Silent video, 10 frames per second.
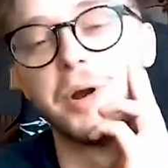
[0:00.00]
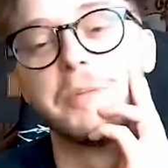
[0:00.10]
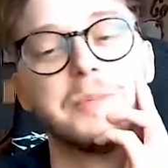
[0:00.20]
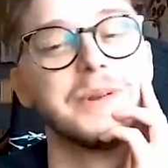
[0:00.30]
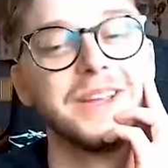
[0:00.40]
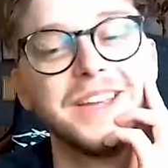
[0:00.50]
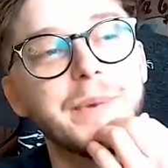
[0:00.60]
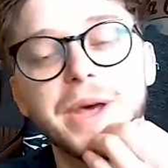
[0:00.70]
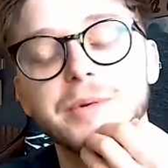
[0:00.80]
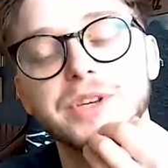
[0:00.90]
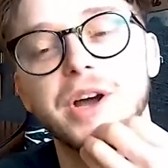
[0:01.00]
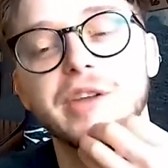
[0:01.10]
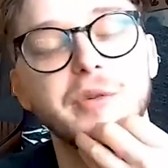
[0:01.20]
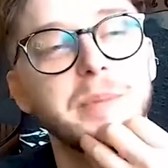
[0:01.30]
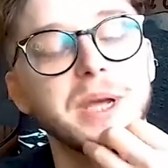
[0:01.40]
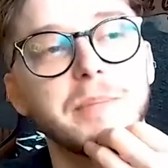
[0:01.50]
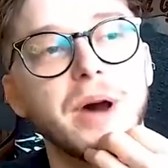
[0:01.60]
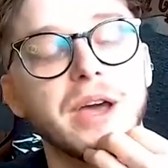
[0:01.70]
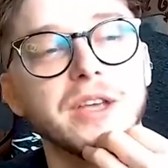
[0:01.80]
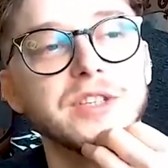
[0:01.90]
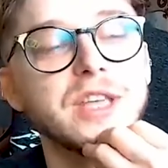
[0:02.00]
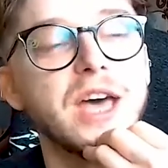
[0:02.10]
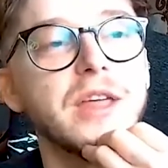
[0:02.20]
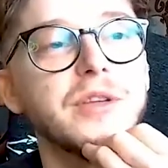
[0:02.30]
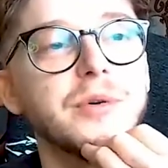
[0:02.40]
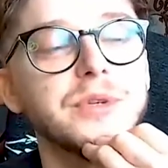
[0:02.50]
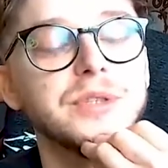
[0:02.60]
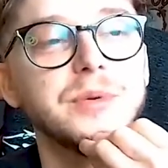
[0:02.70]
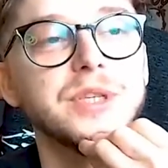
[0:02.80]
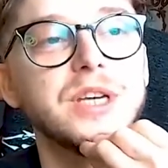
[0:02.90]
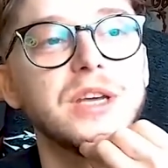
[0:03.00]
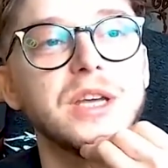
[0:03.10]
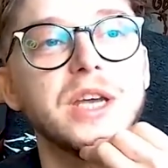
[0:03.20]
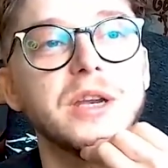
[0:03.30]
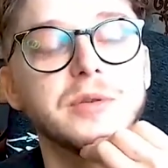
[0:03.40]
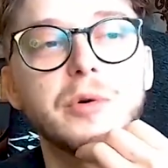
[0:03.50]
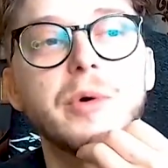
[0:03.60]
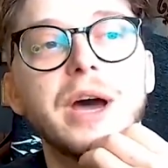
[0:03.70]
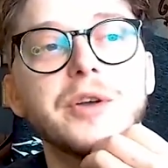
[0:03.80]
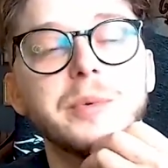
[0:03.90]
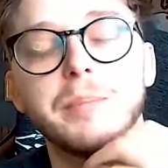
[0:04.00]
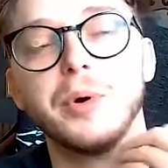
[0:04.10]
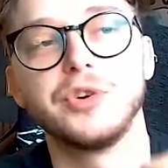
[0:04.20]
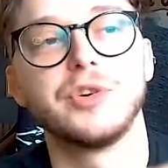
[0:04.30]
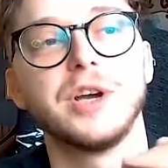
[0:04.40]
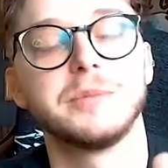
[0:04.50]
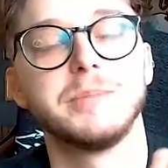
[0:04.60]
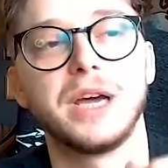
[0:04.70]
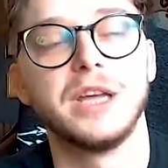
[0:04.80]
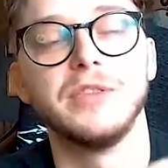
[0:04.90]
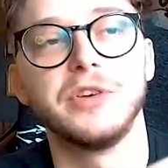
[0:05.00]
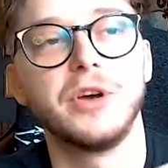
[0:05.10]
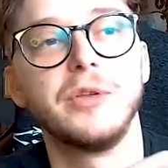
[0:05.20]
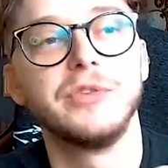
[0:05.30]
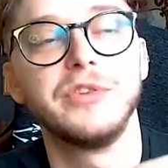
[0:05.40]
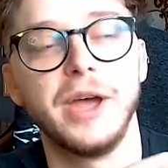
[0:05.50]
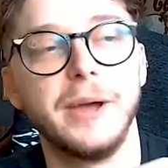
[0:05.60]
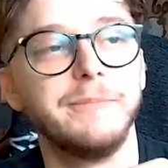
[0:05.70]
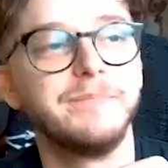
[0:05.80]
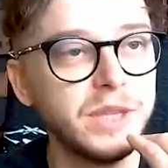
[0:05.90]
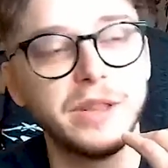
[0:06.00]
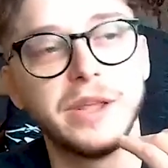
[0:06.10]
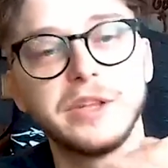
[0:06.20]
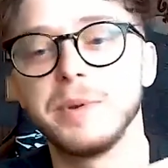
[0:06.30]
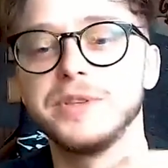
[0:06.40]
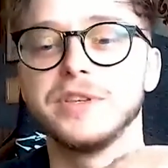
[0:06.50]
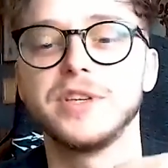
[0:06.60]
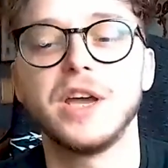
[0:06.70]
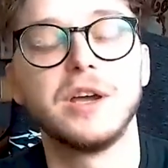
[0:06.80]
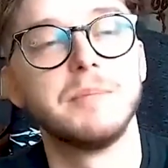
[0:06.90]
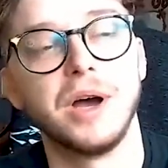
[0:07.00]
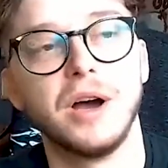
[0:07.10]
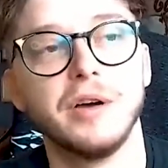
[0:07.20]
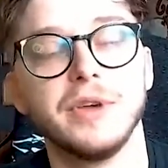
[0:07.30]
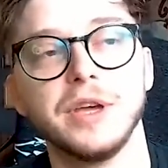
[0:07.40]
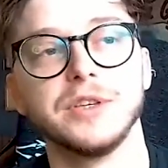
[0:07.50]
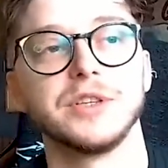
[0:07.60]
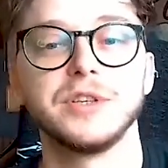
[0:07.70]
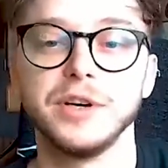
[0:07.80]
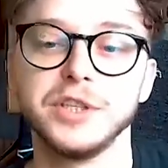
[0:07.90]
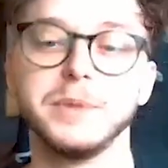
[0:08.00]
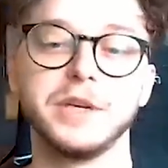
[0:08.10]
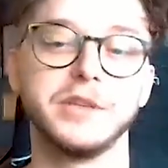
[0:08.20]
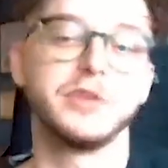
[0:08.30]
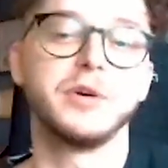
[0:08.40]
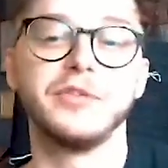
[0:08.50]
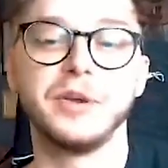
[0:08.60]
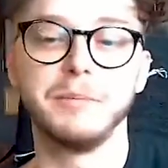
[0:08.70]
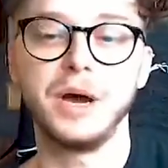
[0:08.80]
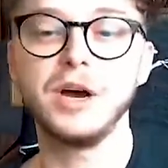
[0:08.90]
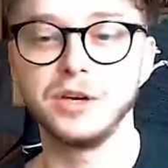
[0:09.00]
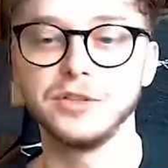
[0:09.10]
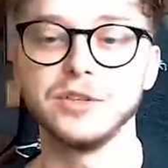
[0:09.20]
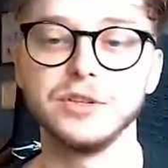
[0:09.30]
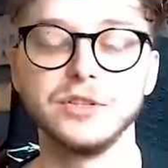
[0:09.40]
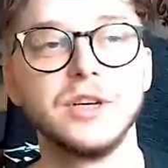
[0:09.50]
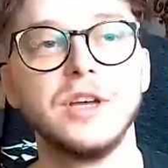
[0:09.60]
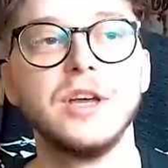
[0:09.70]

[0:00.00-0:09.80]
probably but there was a kind of a big bias there that was was kicking in as all well, how do we put trust back into content and then i suppose the second part of it is i started speaking to content marketers